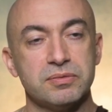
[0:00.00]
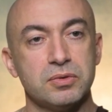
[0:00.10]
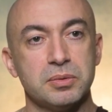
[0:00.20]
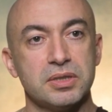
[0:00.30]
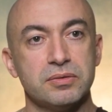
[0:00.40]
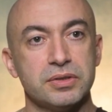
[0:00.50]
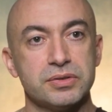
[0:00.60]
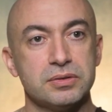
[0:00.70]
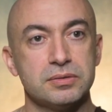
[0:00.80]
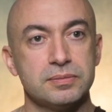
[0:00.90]
You just didn't
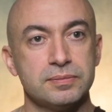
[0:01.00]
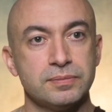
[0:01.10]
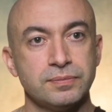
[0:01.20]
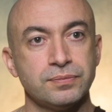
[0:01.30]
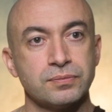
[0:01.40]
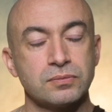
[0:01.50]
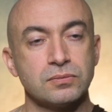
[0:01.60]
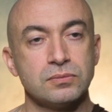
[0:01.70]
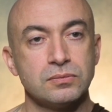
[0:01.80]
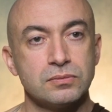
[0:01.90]
understand what
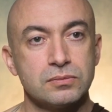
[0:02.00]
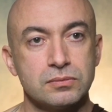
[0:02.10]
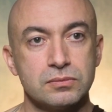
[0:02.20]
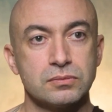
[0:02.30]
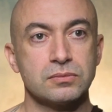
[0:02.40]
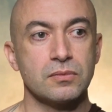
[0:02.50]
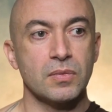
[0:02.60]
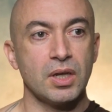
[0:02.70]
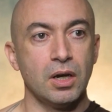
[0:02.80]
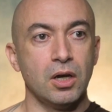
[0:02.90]
had happened.
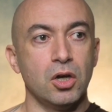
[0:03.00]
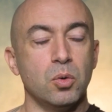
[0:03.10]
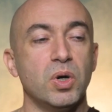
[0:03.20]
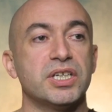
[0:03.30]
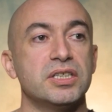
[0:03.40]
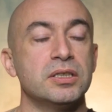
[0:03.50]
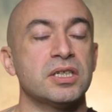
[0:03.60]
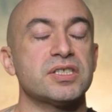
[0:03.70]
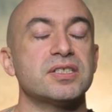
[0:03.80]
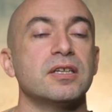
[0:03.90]
Or you didn't well, he didn't
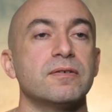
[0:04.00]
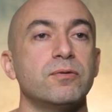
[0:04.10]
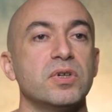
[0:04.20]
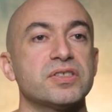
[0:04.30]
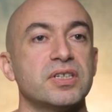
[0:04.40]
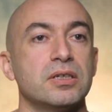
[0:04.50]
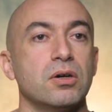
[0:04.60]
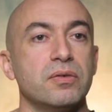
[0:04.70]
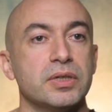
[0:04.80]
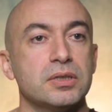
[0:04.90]
understand the full extent
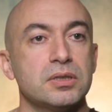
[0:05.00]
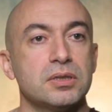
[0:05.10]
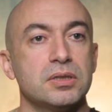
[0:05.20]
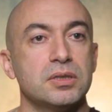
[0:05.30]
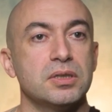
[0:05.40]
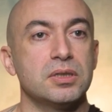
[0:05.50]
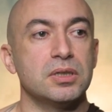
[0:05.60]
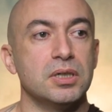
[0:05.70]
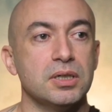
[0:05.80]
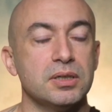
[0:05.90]
of it.
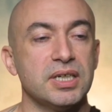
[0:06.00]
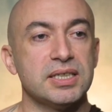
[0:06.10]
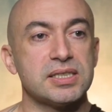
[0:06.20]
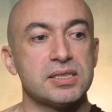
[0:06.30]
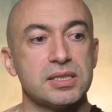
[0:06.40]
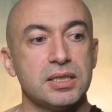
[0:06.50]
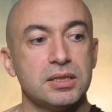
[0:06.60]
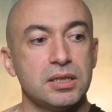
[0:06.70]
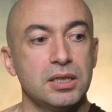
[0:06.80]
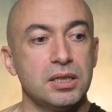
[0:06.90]
And as I
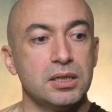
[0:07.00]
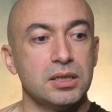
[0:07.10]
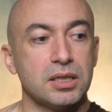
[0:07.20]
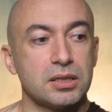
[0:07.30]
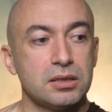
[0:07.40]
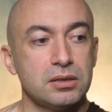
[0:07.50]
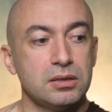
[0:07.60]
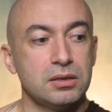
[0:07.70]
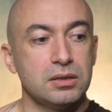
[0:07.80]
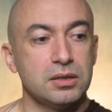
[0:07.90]
said, like,
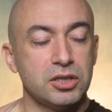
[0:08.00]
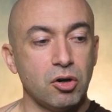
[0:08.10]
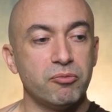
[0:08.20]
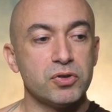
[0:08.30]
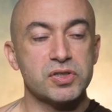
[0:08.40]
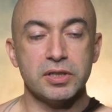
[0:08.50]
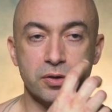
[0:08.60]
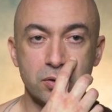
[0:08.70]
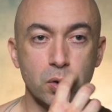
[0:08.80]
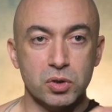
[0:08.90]
he obviously
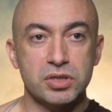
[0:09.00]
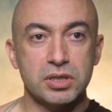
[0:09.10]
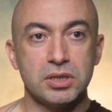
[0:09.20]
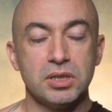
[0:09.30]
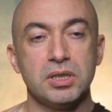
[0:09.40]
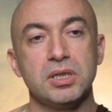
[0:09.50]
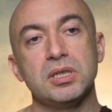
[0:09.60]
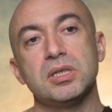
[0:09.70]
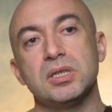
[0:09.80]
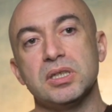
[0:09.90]
thought
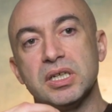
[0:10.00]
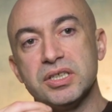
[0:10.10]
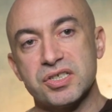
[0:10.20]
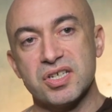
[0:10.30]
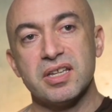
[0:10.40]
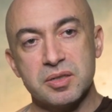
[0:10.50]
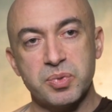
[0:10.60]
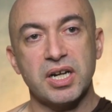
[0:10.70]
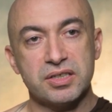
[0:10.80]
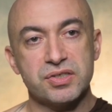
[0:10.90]
that the ascetic
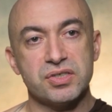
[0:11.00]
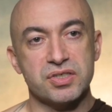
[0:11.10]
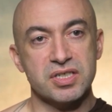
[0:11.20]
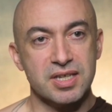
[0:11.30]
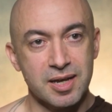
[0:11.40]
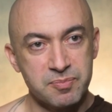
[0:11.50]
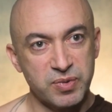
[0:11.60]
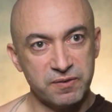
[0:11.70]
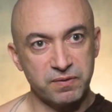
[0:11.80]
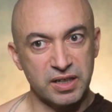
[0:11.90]
practices, this
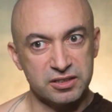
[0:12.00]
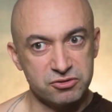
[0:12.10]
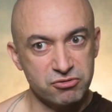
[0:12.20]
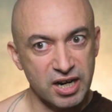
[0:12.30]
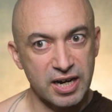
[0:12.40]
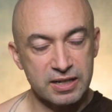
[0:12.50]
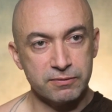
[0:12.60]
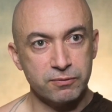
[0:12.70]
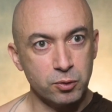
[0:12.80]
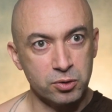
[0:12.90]
amplified drive,
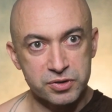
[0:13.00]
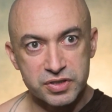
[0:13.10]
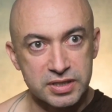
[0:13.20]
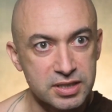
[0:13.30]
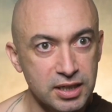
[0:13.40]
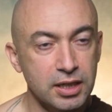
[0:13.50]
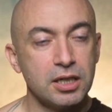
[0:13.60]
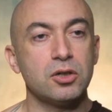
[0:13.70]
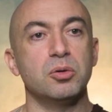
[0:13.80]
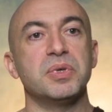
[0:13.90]
force, and
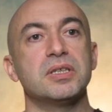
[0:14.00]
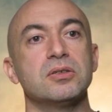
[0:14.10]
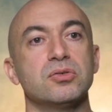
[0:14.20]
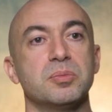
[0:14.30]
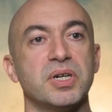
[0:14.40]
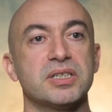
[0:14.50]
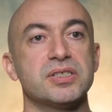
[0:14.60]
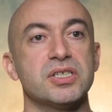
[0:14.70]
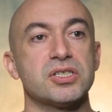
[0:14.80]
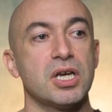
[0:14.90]
committing to the
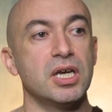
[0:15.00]
practices